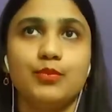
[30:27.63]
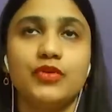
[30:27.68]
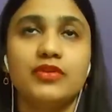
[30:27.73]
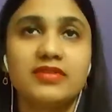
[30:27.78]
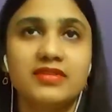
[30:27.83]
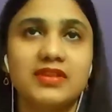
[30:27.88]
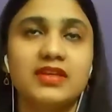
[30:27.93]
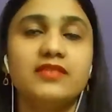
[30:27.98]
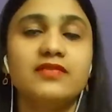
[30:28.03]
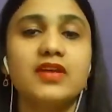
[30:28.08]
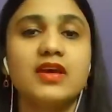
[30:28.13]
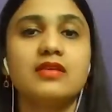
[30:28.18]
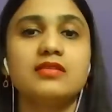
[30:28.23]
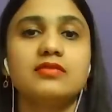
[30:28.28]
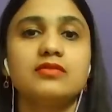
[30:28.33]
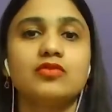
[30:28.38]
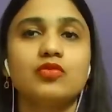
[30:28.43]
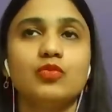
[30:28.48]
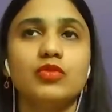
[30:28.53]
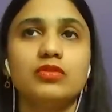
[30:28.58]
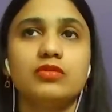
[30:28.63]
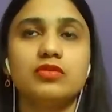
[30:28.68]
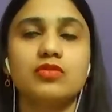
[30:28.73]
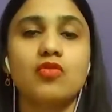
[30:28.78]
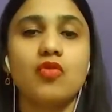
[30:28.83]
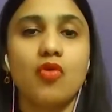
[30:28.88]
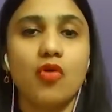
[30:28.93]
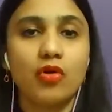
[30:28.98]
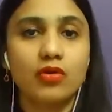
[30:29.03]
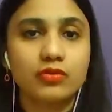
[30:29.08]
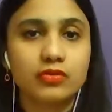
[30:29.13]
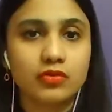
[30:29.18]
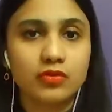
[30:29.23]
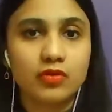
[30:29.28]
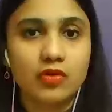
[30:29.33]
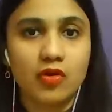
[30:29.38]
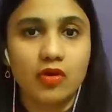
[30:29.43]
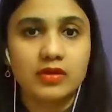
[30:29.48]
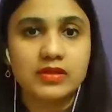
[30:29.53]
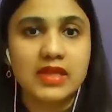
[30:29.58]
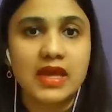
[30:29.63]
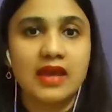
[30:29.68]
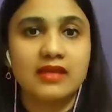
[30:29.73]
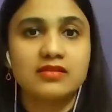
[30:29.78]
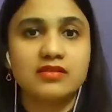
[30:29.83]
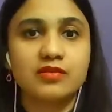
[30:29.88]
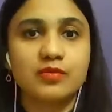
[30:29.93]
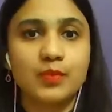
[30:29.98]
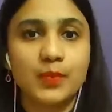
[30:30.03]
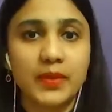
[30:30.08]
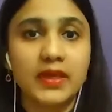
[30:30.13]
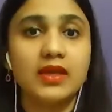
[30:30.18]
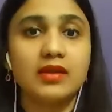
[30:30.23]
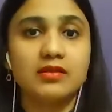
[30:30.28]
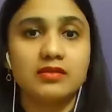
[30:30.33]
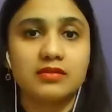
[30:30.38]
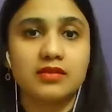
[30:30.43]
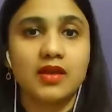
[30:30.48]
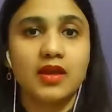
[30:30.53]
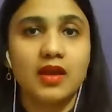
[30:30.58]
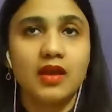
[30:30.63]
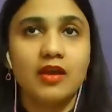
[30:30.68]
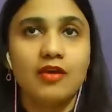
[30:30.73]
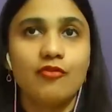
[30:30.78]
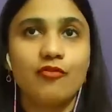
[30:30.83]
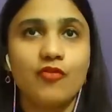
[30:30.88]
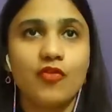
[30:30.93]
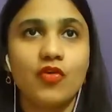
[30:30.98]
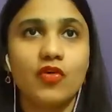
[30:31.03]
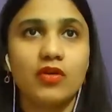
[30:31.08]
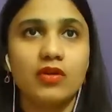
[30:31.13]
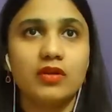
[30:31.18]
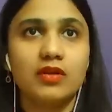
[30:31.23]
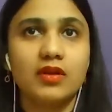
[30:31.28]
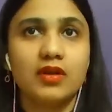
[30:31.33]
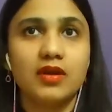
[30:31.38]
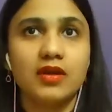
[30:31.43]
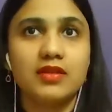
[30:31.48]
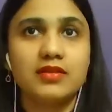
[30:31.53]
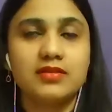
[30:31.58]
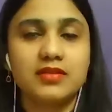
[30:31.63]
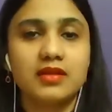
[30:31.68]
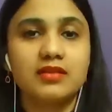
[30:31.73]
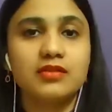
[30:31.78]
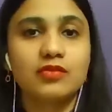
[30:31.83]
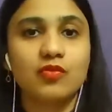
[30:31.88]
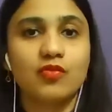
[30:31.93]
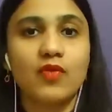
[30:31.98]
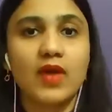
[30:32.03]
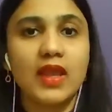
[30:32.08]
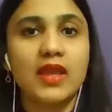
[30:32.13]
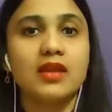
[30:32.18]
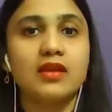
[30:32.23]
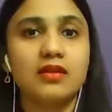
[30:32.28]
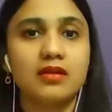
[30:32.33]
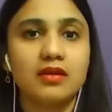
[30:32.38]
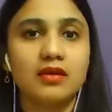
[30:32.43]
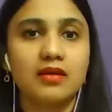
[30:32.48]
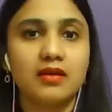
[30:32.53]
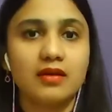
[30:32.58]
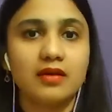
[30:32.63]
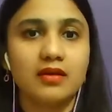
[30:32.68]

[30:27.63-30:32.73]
perceived as to be so orthodox has space for such wide,